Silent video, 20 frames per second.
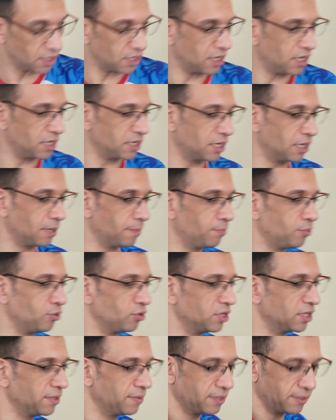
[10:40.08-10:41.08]
And I'll put
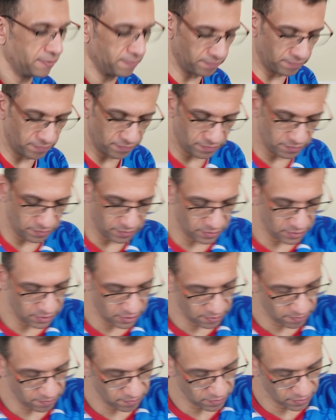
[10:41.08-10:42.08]
them in
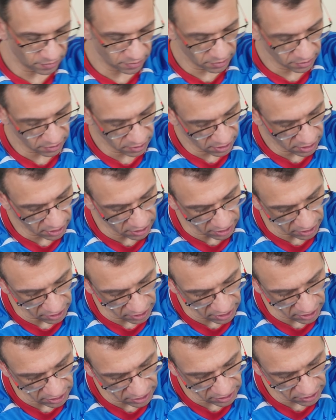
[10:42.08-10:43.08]
here like
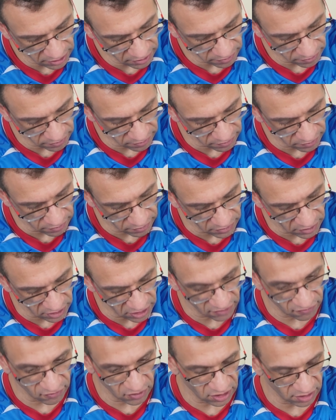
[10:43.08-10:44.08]
this,
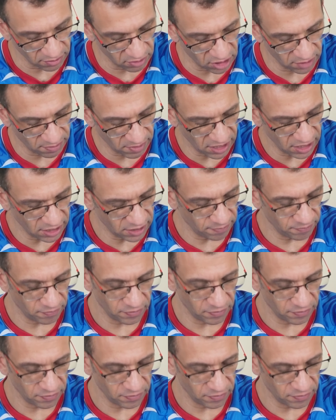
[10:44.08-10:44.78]
just for some speed.